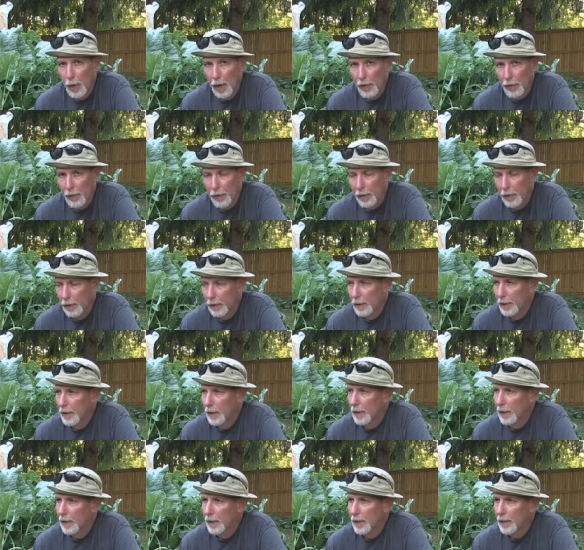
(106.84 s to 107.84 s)
weather.
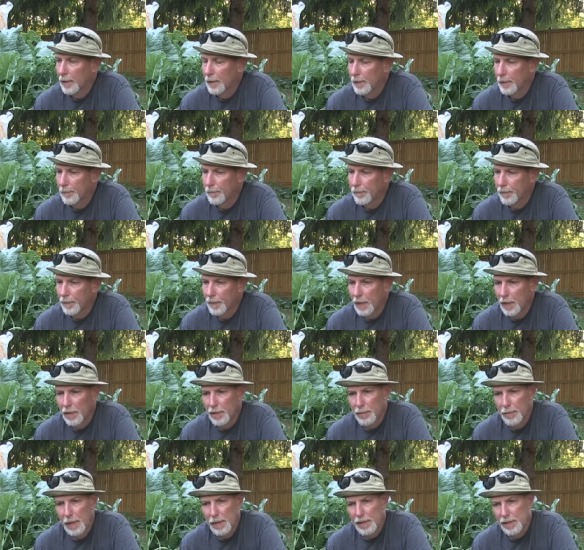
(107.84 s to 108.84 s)
Um,
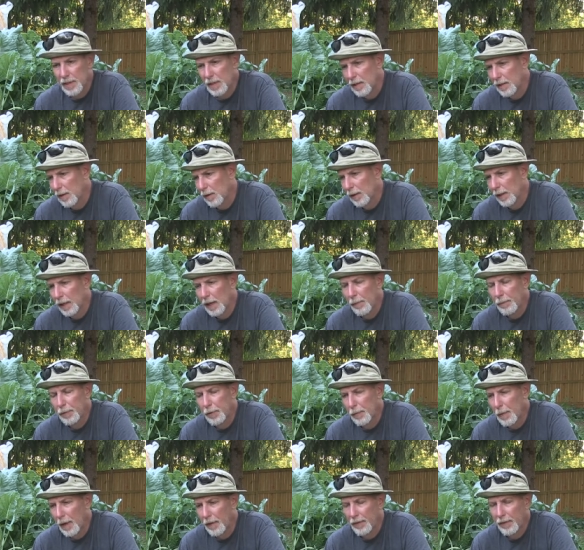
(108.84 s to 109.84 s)
especially, you know, like up
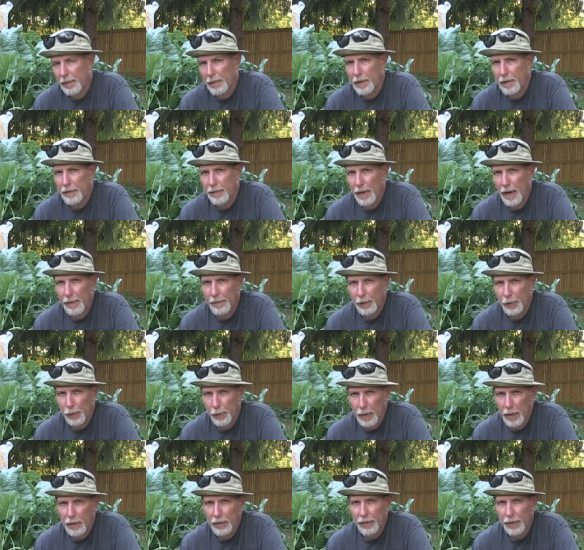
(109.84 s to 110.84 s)
to about 75
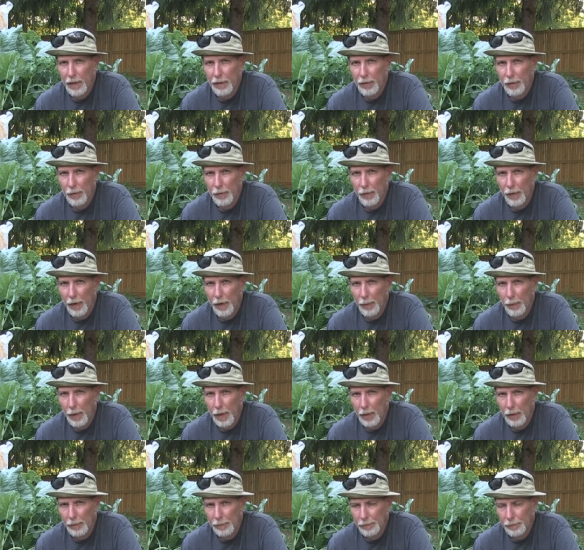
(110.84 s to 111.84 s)
degrees, they do very
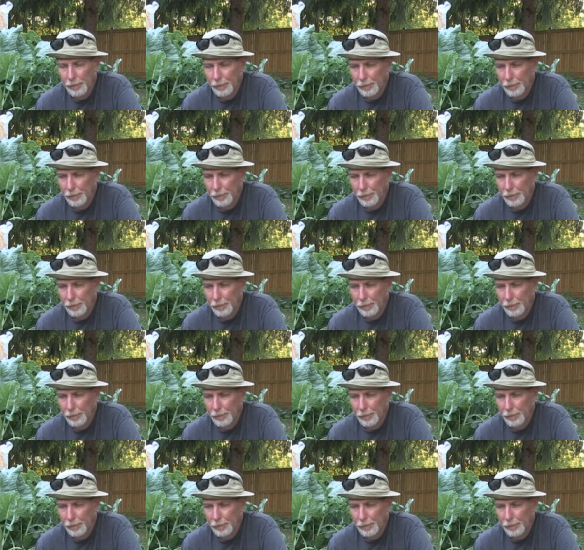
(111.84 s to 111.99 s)
well.